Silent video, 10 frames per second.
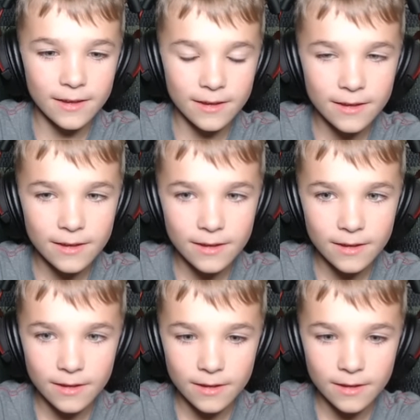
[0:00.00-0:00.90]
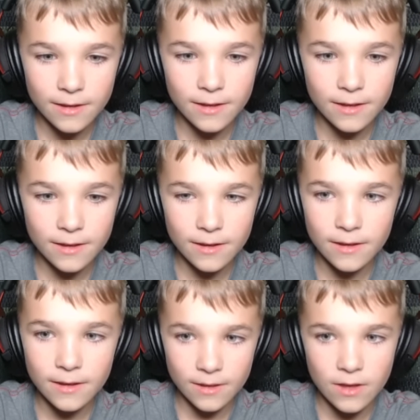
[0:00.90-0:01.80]
I don't know if it's good
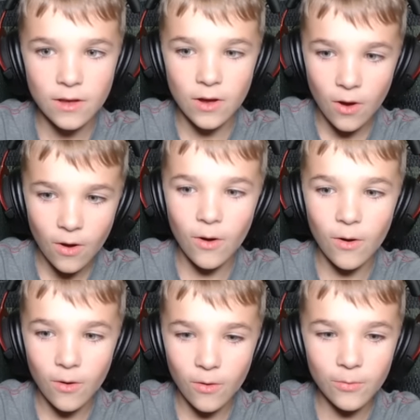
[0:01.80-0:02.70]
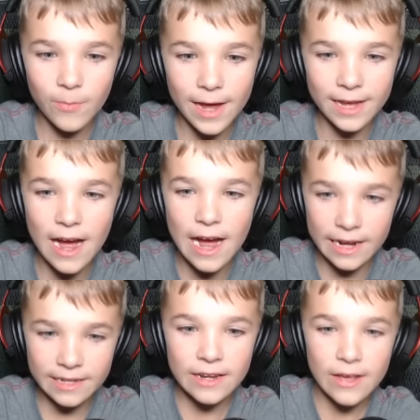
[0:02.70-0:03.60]
or not. Oh my god!
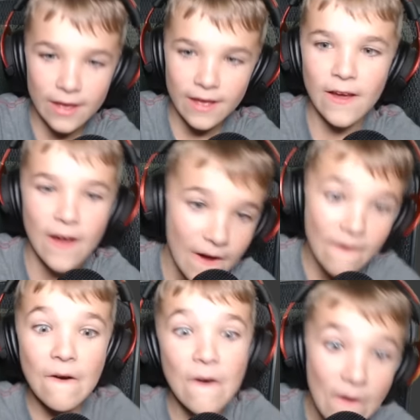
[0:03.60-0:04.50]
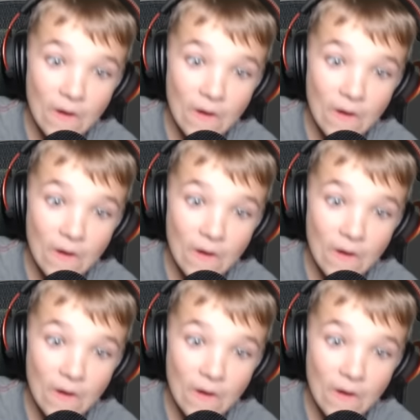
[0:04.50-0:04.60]
Oh my gosh!